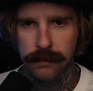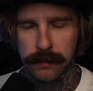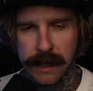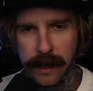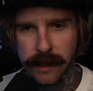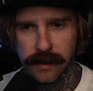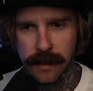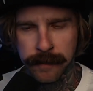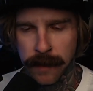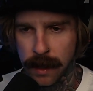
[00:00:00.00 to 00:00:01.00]
Because,
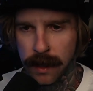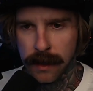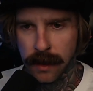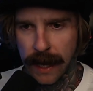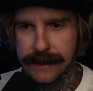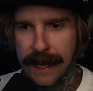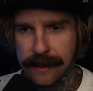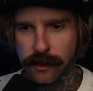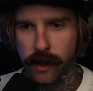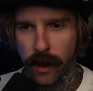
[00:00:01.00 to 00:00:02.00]
like,
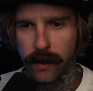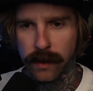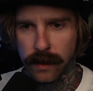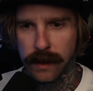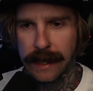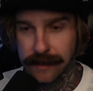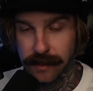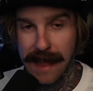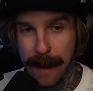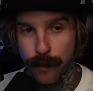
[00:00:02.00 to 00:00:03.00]
that song, it
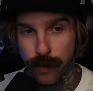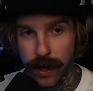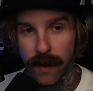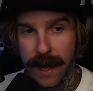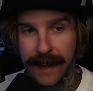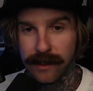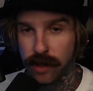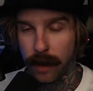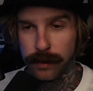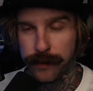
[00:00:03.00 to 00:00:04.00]
slapped real hard.
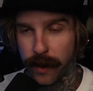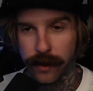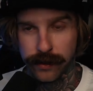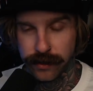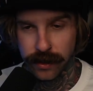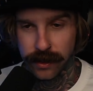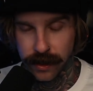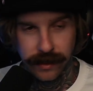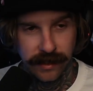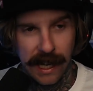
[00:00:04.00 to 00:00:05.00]
Tom's vocals, dude.
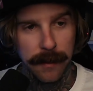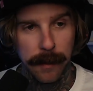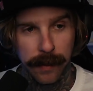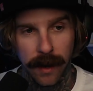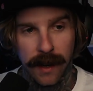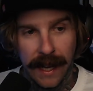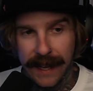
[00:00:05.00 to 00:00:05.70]
God damn it, bro.